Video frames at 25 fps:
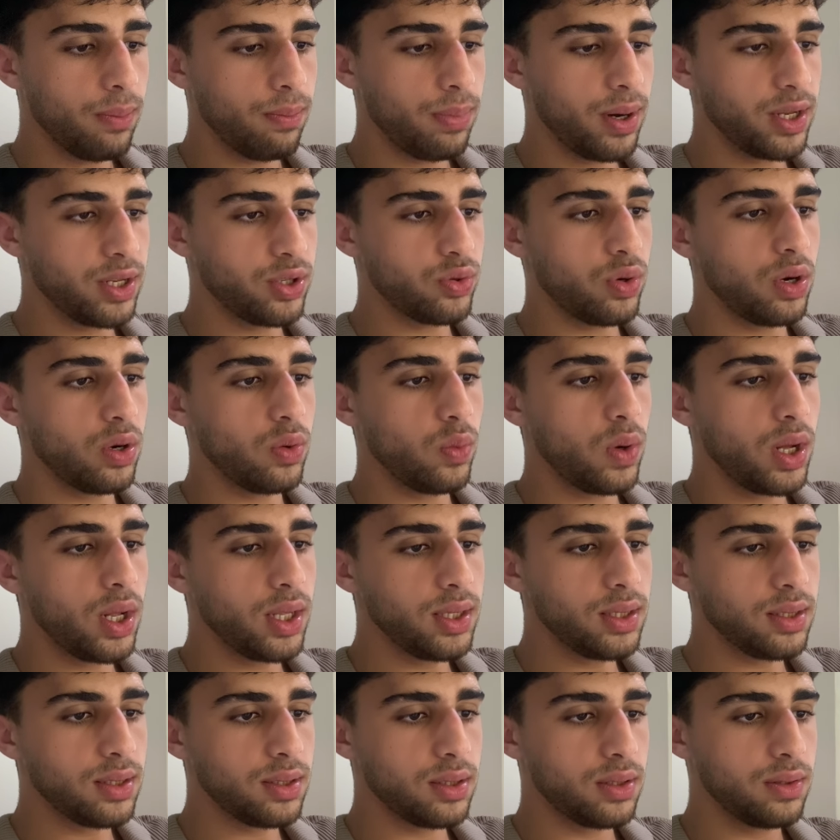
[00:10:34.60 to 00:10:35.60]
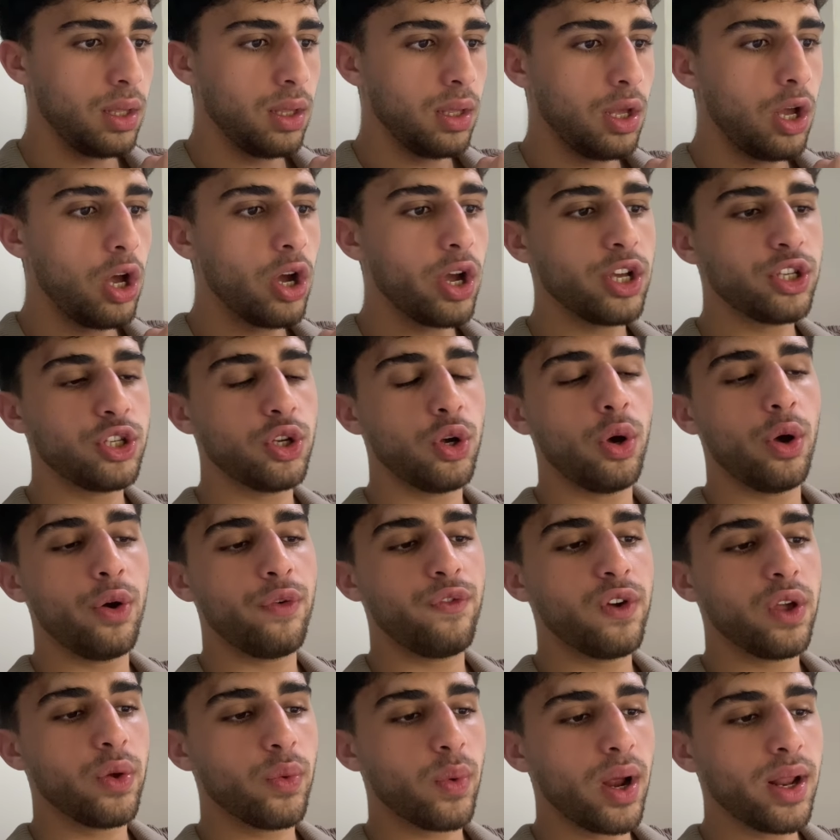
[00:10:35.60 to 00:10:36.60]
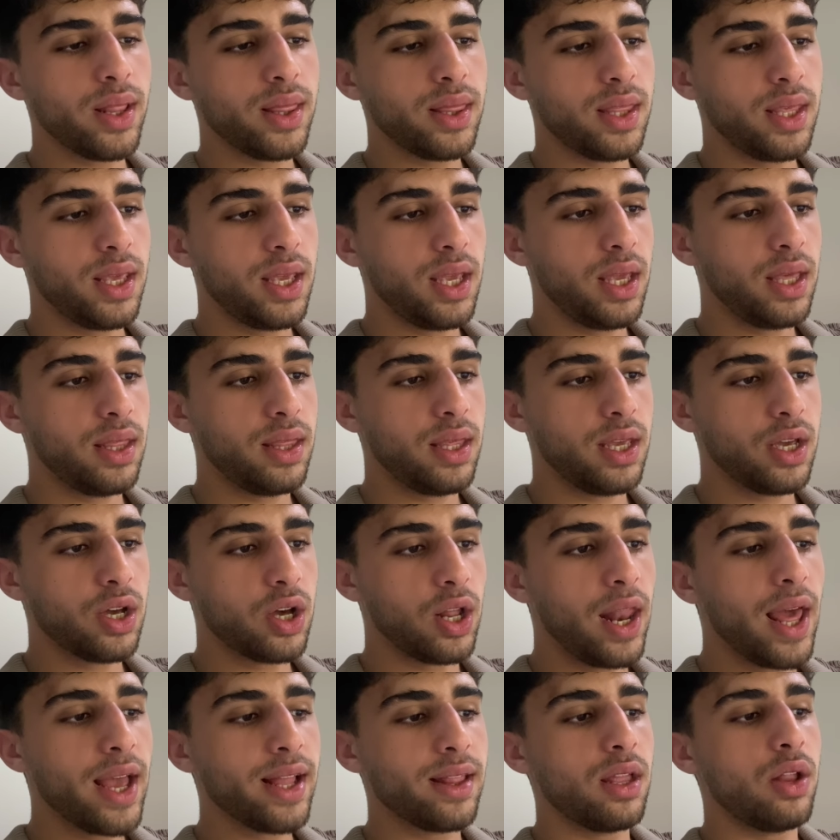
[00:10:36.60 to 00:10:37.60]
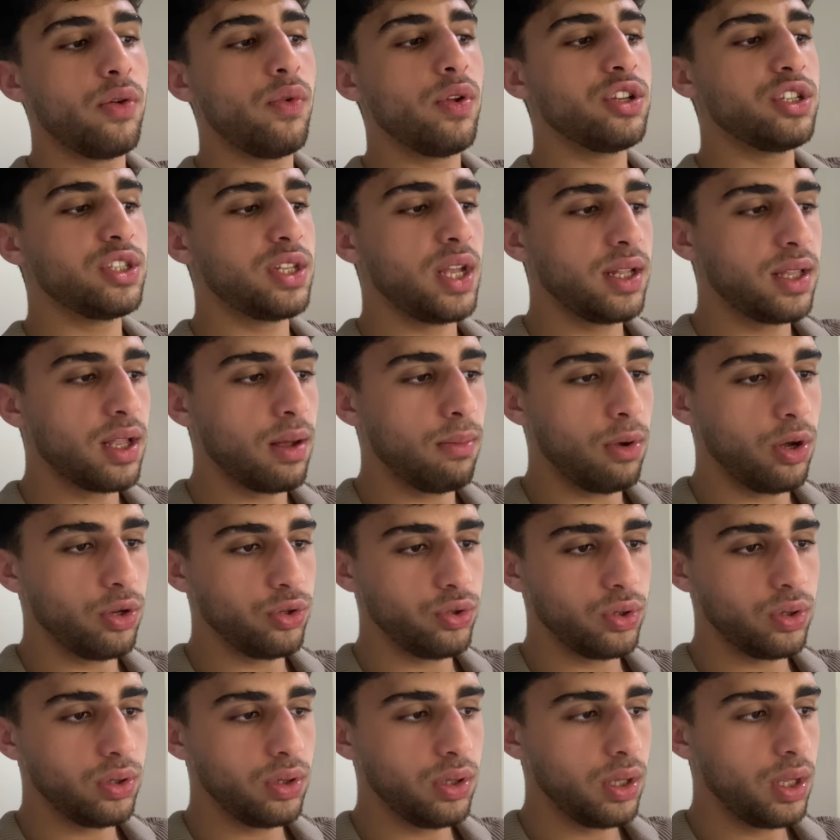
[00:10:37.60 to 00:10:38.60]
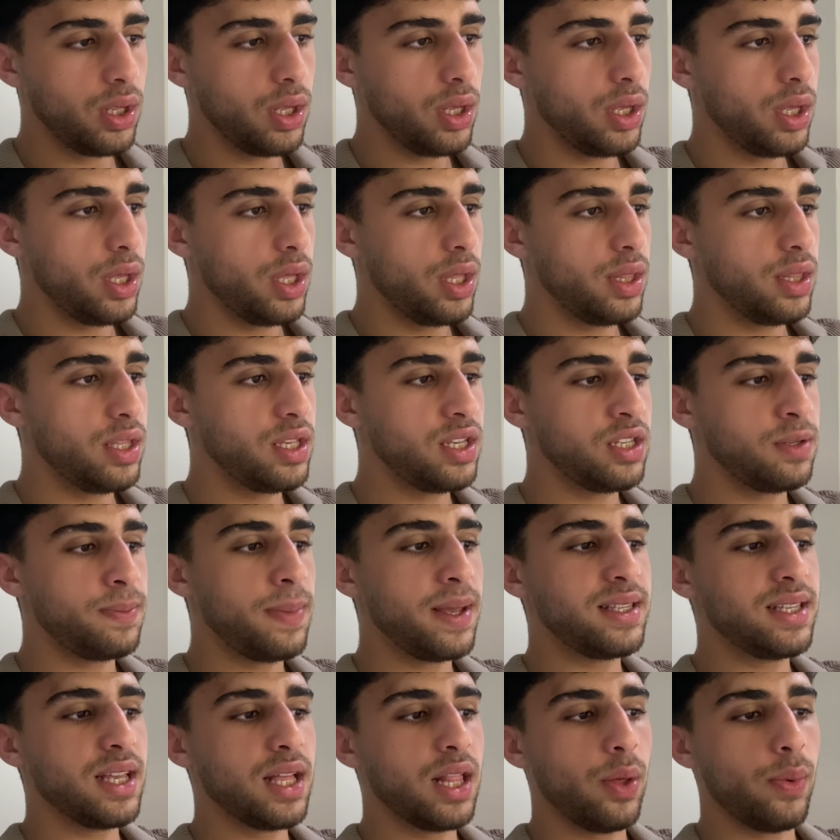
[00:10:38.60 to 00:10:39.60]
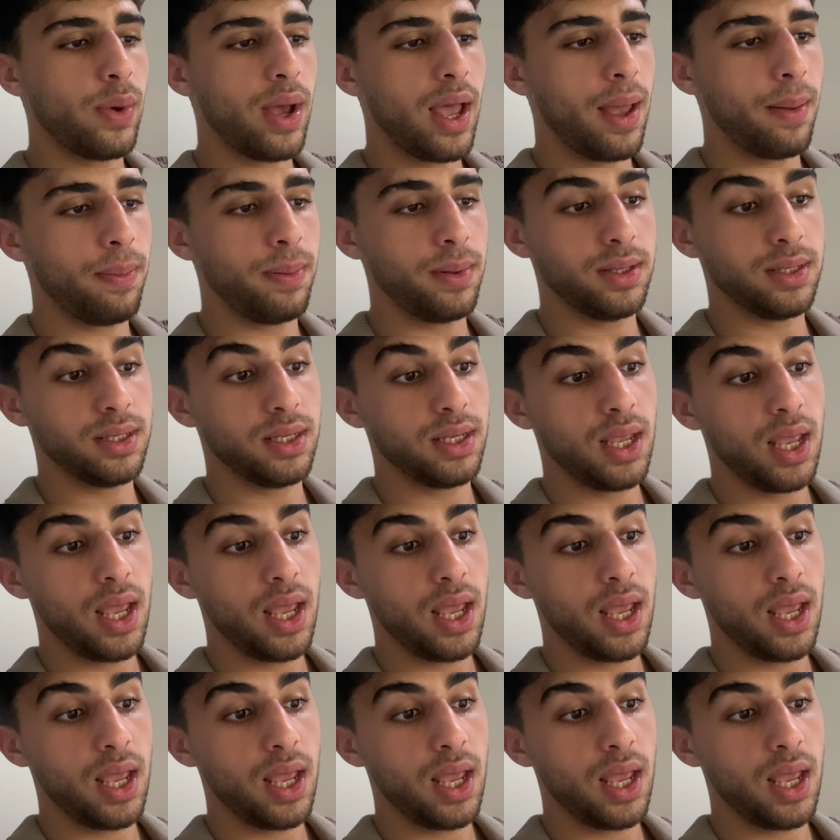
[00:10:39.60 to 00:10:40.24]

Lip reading: press run once. Okay, so if we run the collect enrich data module, this is basically what happens.